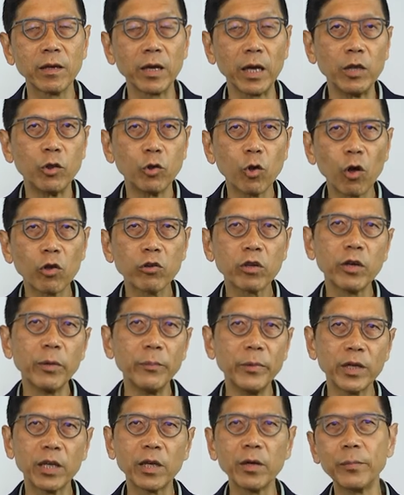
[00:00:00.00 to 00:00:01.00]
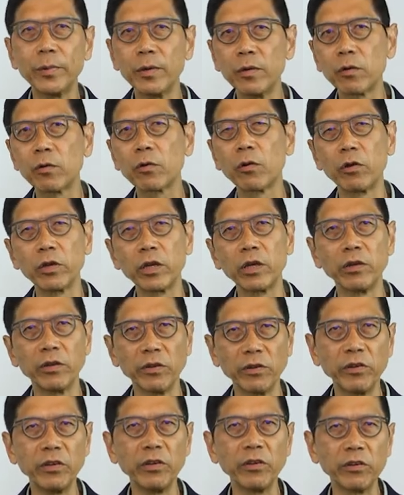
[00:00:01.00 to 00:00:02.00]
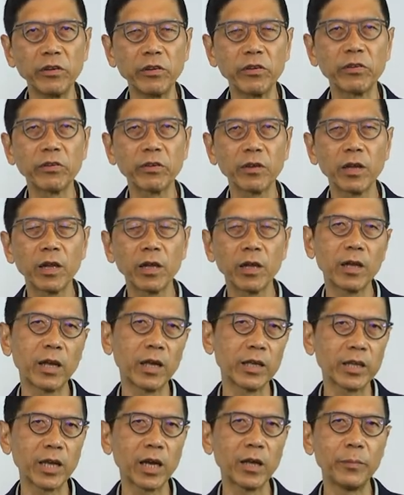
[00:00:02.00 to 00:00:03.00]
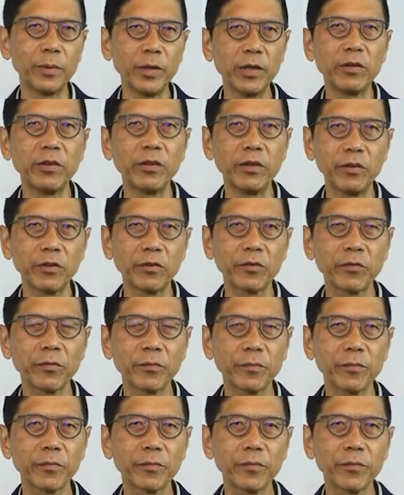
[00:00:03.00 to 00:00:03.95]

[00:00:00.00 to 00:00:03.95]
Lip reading: and non-communicable chronic diseases like diabetes.